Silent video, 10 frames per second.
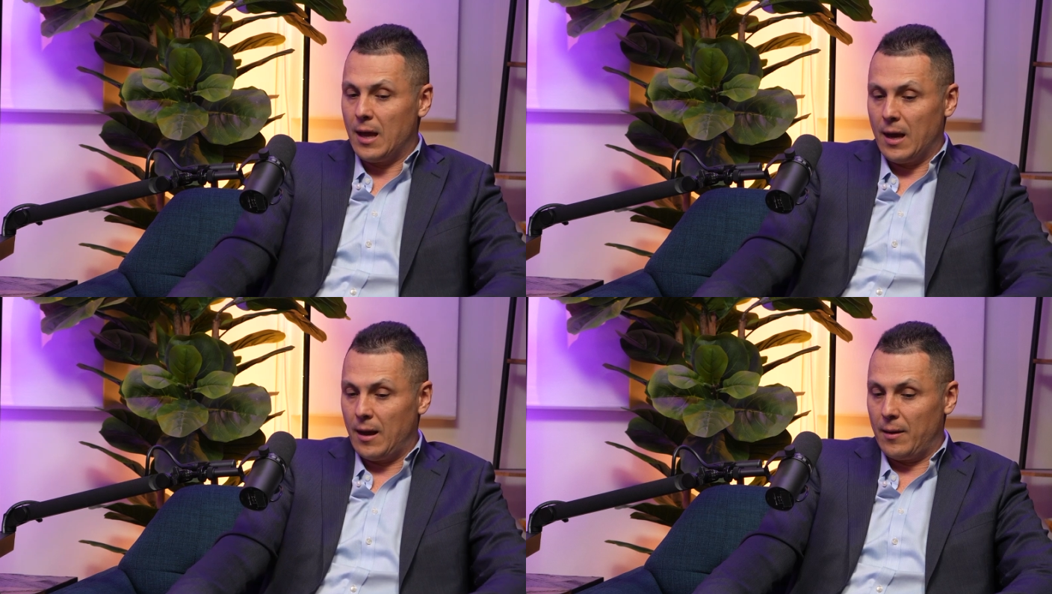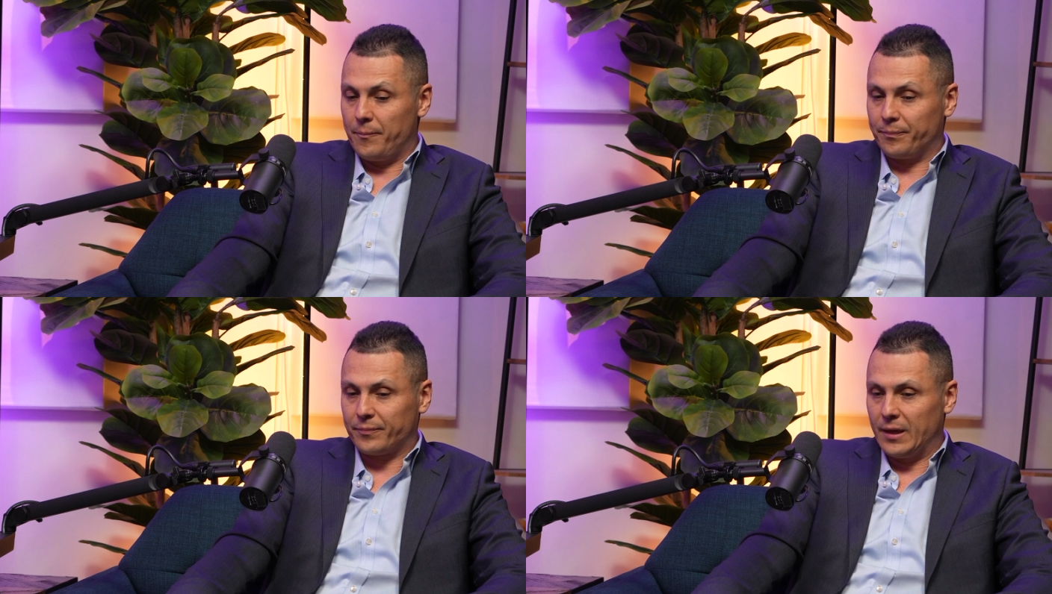
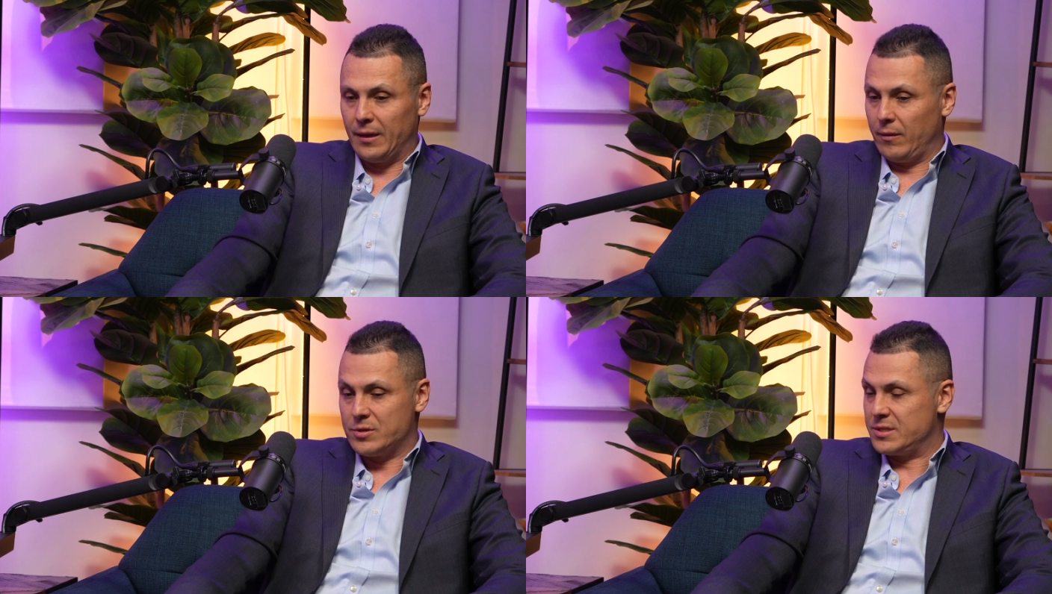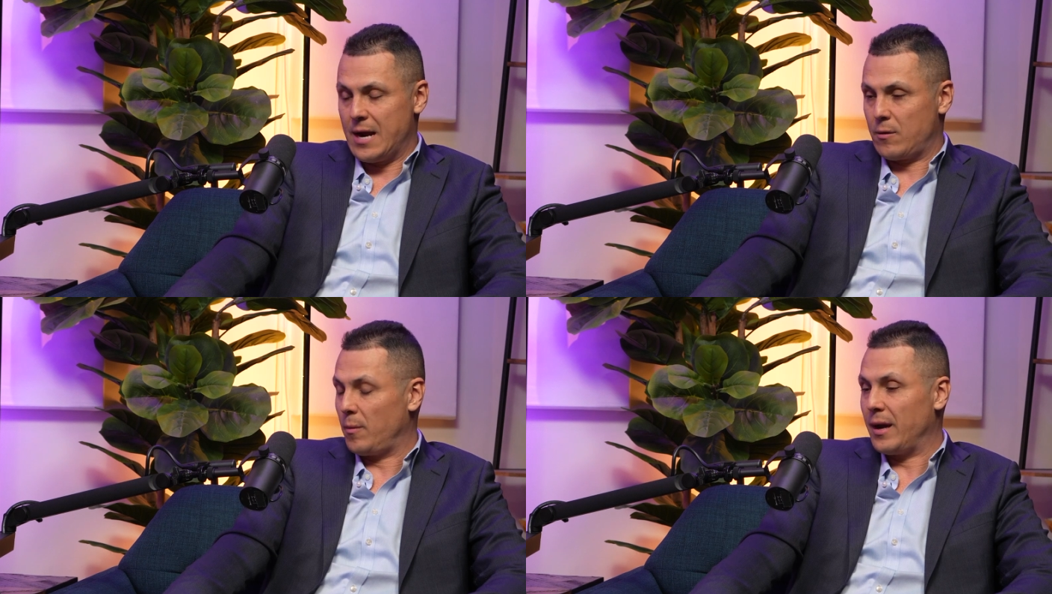Just
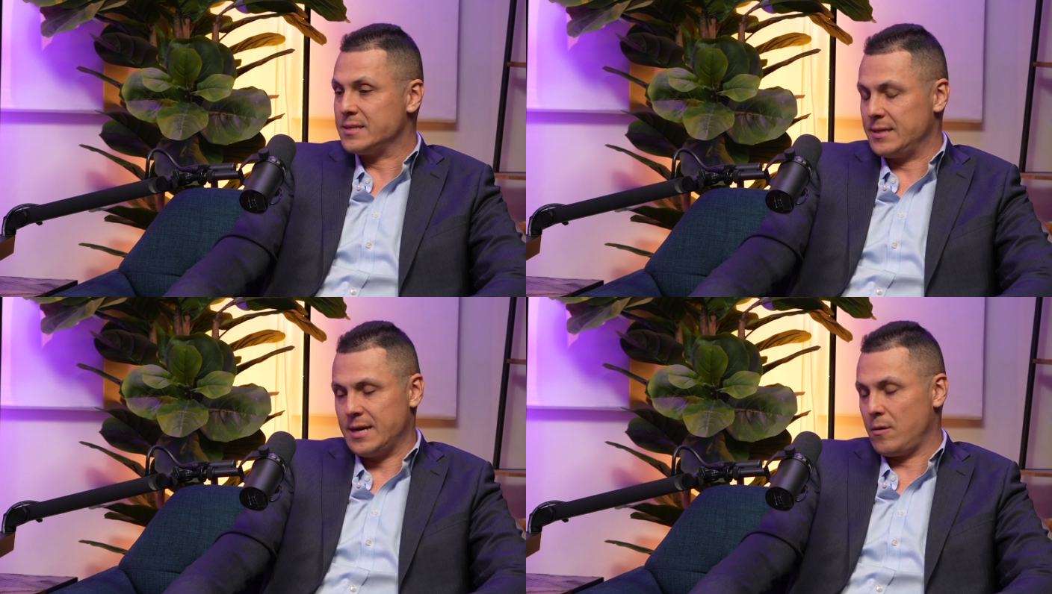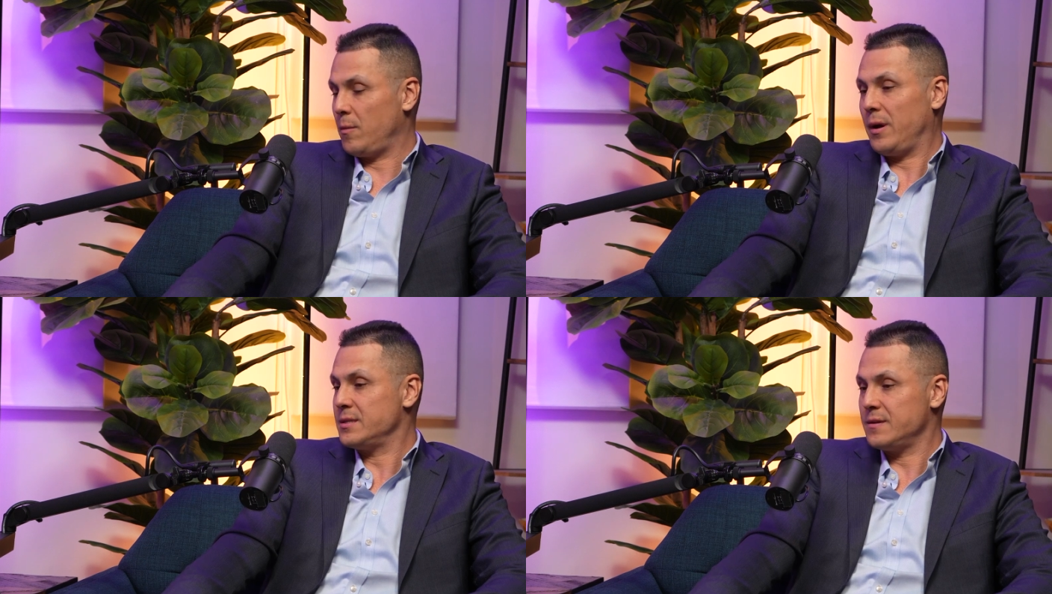terabytes and
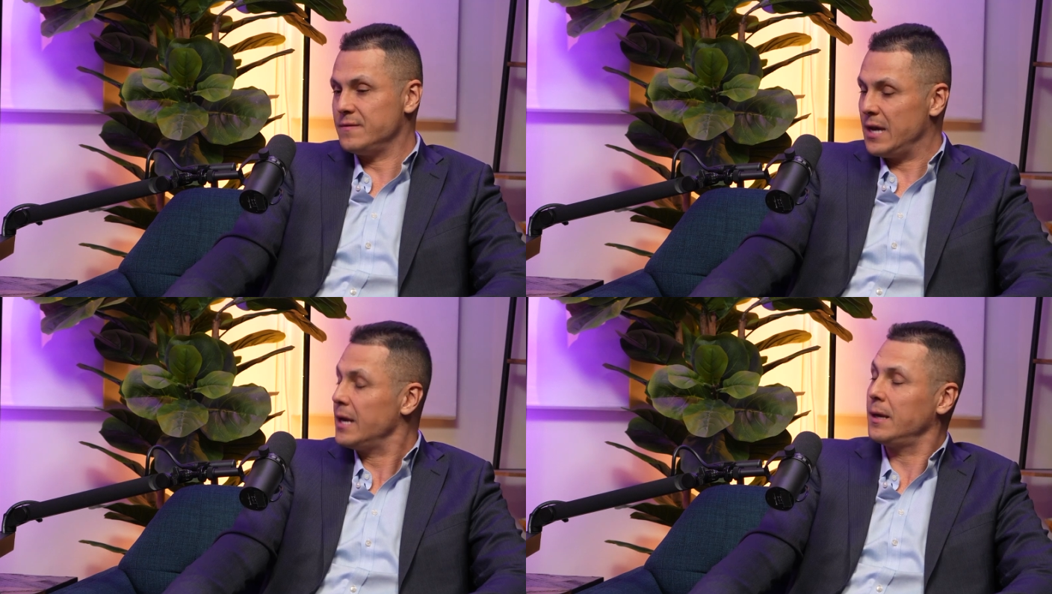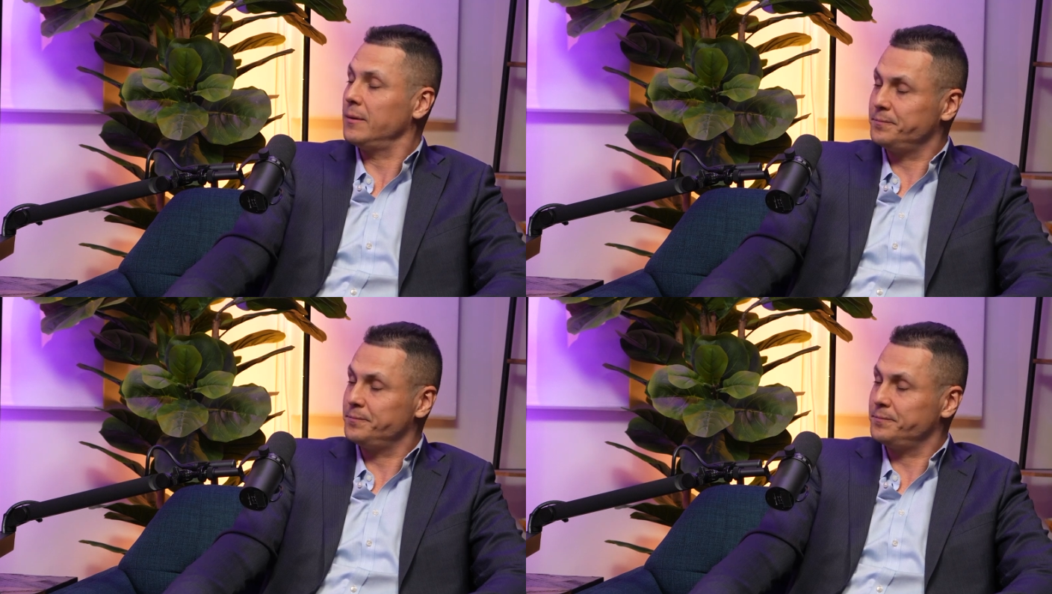terabytes of data.